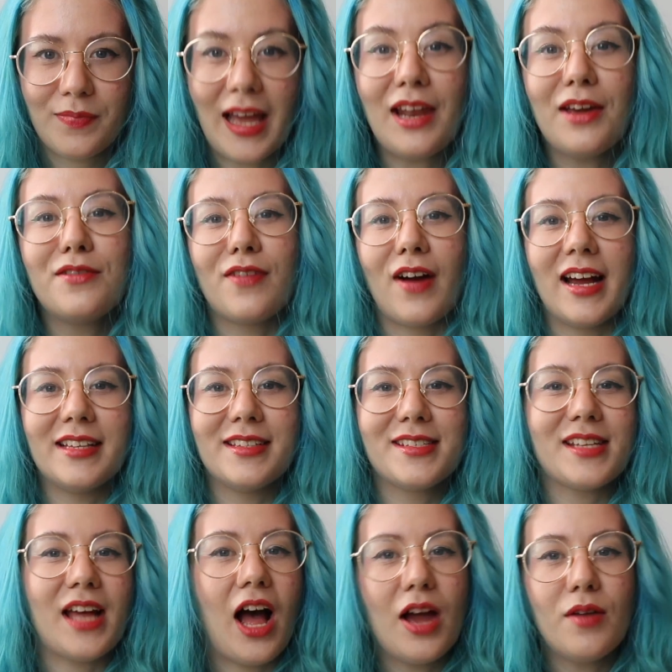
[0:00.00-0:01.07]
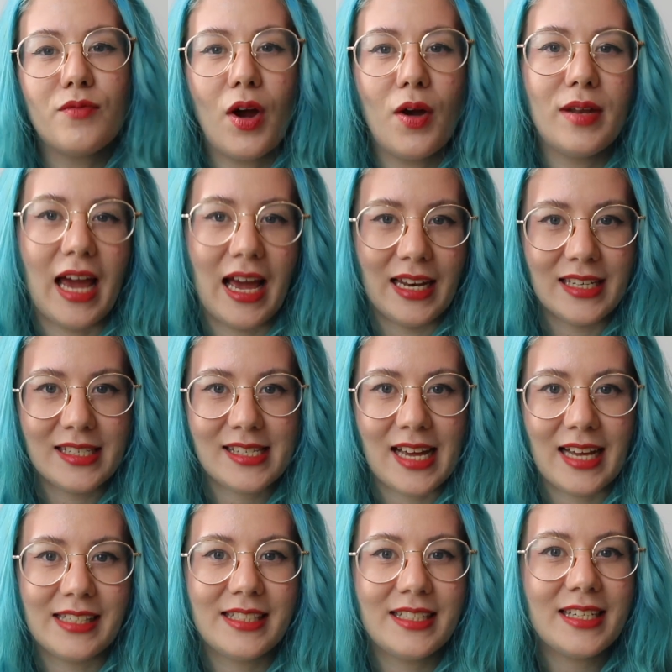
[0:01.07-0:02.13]
Hello friends, I'm Rowan Ellis
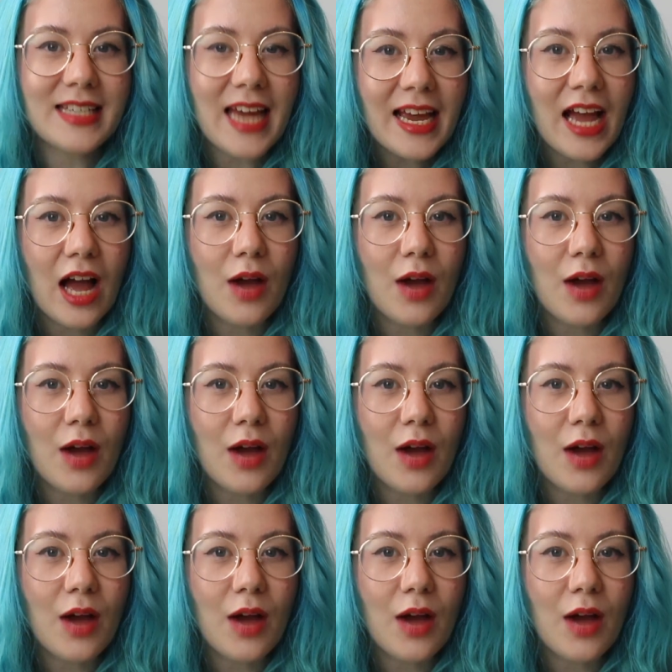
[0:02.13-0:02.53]
and today